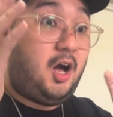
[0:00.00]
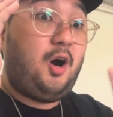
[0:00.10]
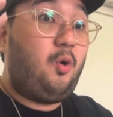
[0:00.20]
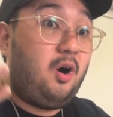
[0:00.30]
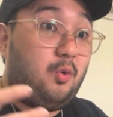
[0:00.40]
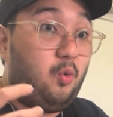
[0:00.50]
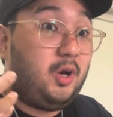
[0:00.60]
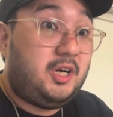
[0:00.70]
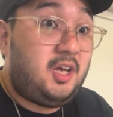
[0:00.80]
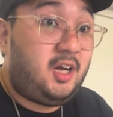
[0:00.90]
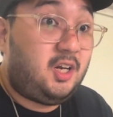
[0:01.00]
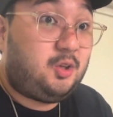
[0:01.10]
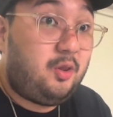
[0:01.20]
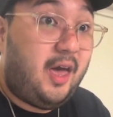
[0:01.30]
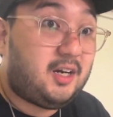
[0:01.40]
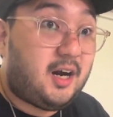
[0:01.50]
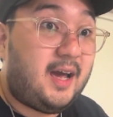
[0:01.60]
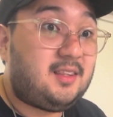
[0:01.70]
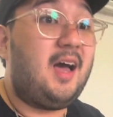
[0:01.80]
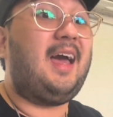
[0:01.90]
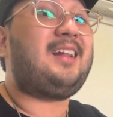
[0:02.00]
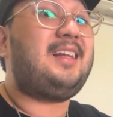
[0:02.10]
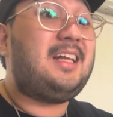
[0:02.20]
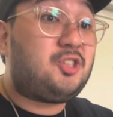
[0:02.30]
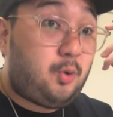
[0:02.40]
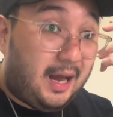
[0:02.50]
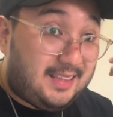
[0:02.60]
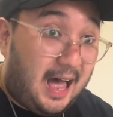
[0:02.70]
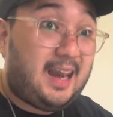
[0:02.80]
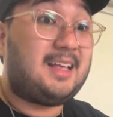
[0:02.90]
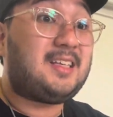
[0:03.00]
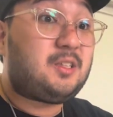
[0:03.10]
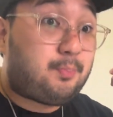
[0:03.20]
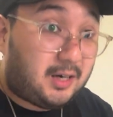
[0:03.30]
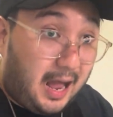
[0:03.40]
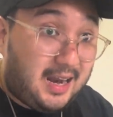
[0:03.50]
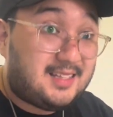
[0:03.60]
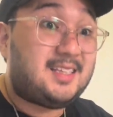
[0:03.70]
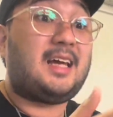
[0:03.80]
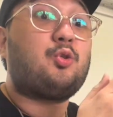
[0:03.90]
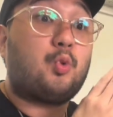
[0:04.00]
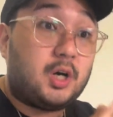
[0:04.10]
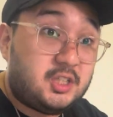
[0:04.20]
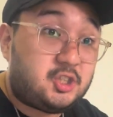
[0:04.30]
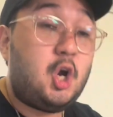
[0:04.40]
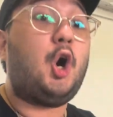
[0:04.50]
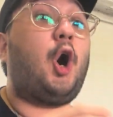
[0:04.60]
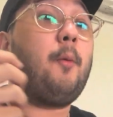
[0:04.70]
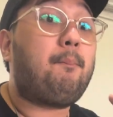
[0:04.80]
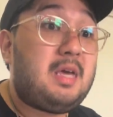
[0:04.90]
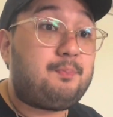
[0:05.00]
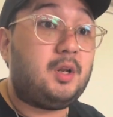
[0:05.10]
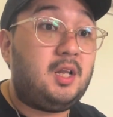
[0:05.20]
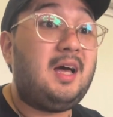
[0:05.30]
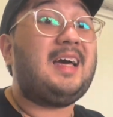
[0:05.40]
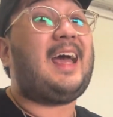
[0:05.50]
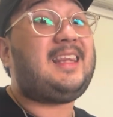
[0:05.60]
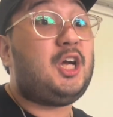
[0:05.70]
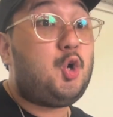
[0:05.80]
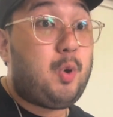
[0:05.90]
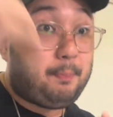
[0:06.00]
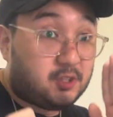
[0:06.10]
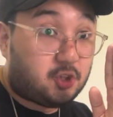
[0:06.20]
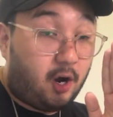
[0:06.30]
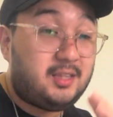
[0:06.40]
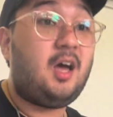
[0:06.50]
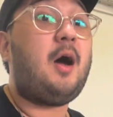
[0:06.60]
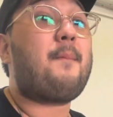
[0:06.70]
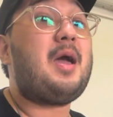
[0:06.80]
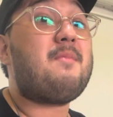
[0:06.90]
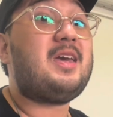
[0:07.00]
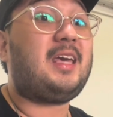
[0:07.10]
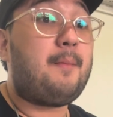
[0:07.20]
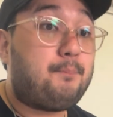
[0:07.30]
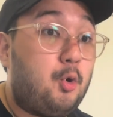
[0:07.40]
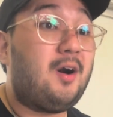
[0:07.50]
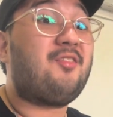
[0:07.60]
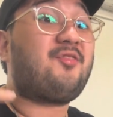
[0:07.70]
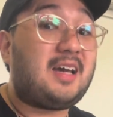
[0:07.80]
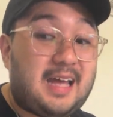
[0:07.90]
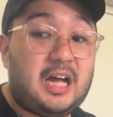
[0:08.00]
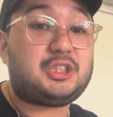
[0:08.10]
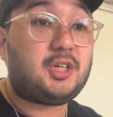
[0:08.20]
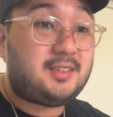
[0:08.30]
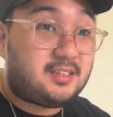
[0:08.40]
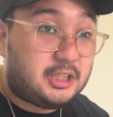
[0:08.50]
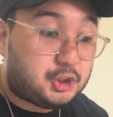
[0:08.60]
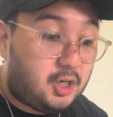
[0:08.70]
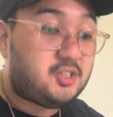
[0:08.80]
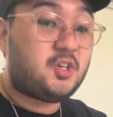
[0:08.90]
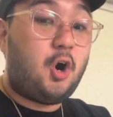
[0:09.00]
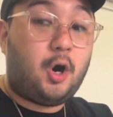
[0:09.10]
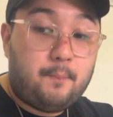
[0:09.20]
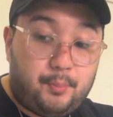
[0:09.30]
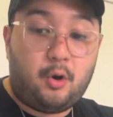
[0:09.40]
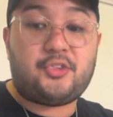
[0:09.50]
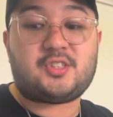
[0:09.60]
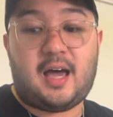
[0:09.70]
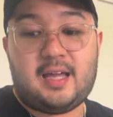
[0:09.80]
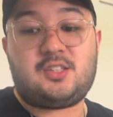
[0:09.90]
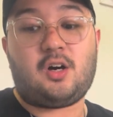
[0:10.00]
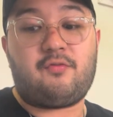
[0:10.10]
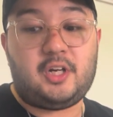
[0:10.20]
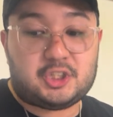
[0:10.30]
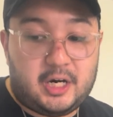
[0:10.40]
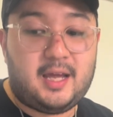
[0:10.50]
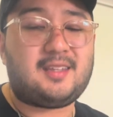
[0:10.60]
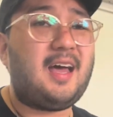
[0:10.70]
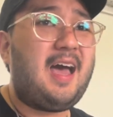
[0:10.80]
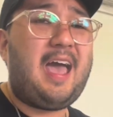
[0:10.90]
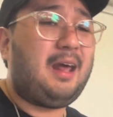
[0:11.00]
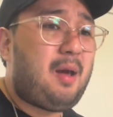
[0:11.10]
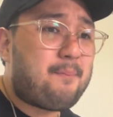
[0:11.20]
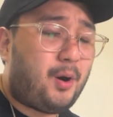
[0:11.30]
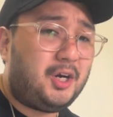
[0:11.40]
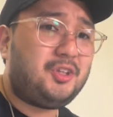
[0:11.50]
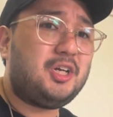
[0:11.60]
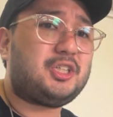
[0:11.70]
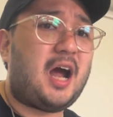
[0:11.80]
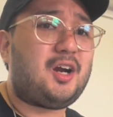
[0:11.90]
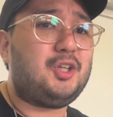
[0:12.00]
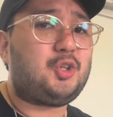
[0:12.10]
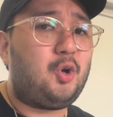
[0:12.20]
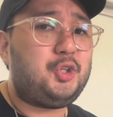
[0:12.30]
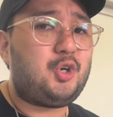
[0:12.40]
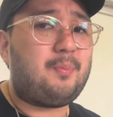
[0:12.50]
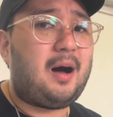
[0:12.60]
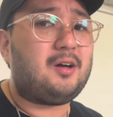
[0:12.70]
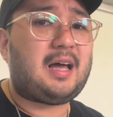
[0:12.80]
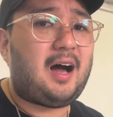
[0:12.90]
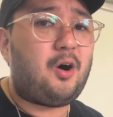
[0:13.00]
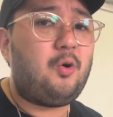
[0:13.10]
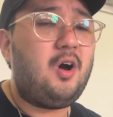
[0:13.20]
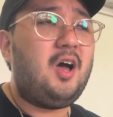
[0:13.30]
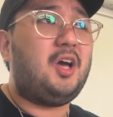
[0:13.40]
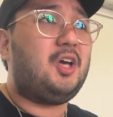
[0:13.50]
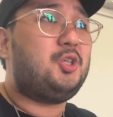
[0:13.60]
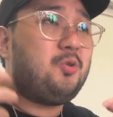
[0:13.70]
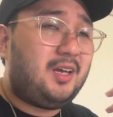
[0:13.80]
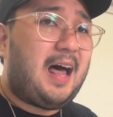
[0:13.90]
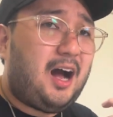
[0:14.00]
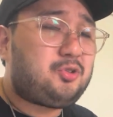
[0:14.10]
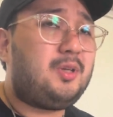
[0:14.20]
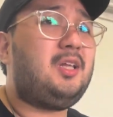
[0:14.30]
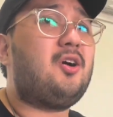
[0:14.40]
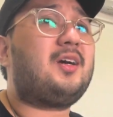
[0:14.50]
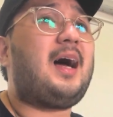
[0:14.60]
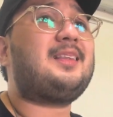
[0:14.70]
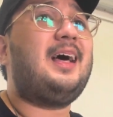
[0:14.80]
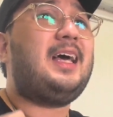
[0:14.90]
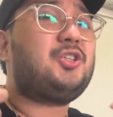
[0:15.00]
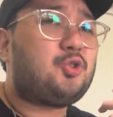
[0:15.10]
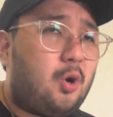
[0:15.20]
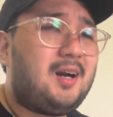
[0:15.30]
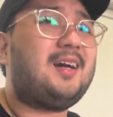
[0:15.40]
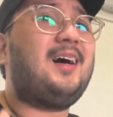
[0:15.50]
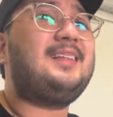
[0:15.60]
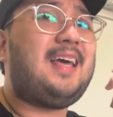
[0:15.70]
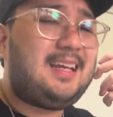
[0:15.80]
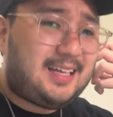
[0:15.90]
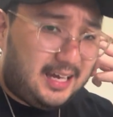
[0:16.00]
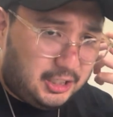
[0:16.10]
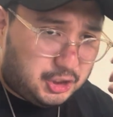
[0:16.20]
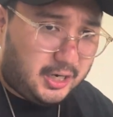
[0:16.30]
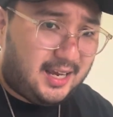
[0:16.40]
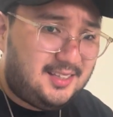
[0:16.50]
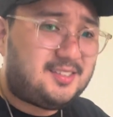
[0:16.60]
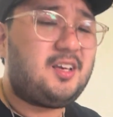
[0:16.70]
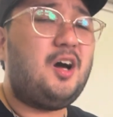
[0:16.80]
What are you gonna do then, right? It leads to analysis paralysis at worst, or people getting whipsawed by making poor financial decisions on both sides of the trade. And my partner Jaron told you about how you can actually look at historical data and trends,